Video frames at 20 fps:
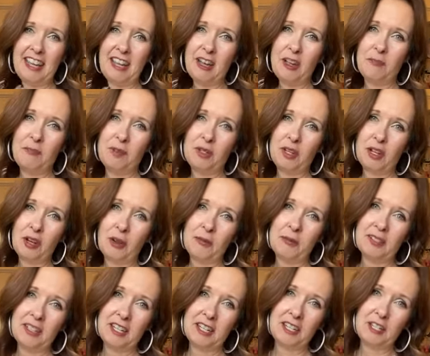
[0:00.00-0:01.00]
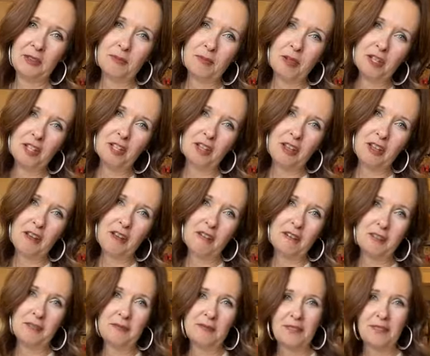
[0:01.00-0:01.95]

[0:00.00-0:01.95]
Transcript: I hope you know I'm sending you much love,